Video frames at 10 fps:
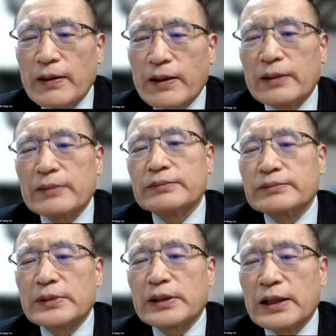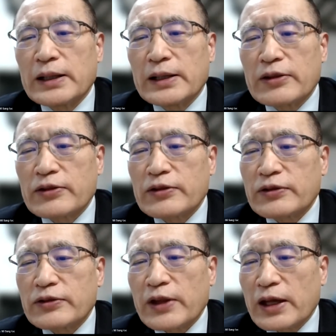Um, I
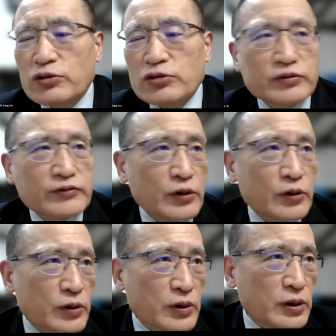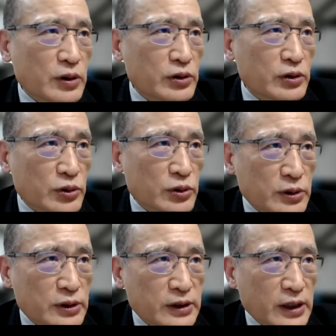thank you for uh,
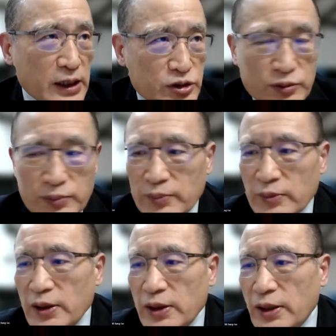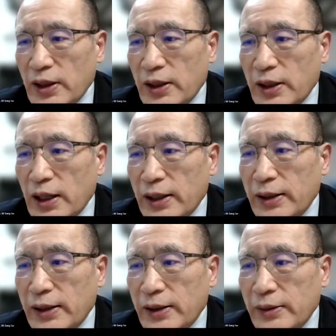your attention and
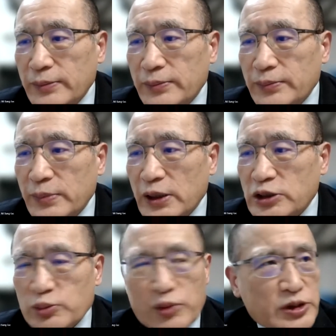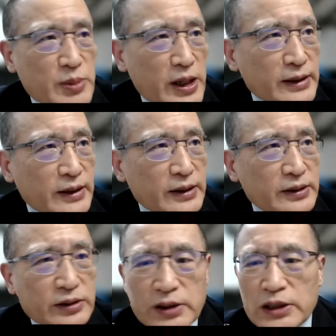I um, express my uh,
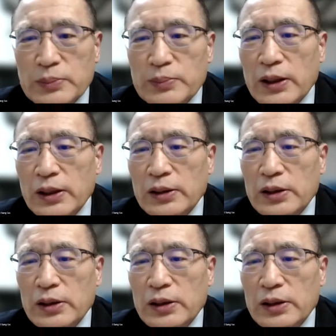deep uh,